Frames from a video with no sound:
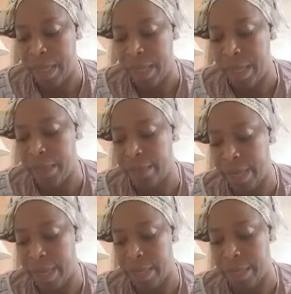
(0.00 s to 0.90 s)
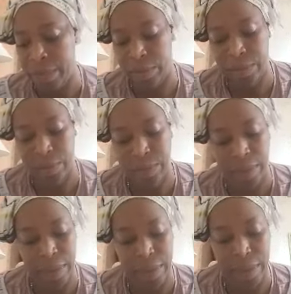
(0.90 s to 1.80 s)
He said to
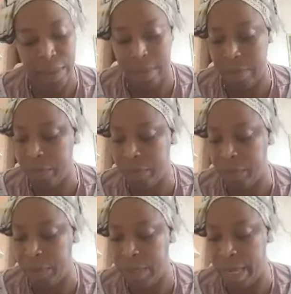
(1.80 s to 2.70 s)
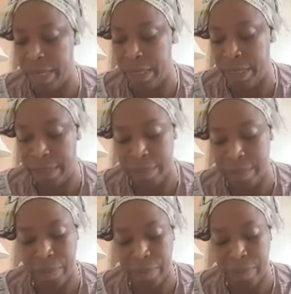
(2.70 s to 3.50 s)
Daniel,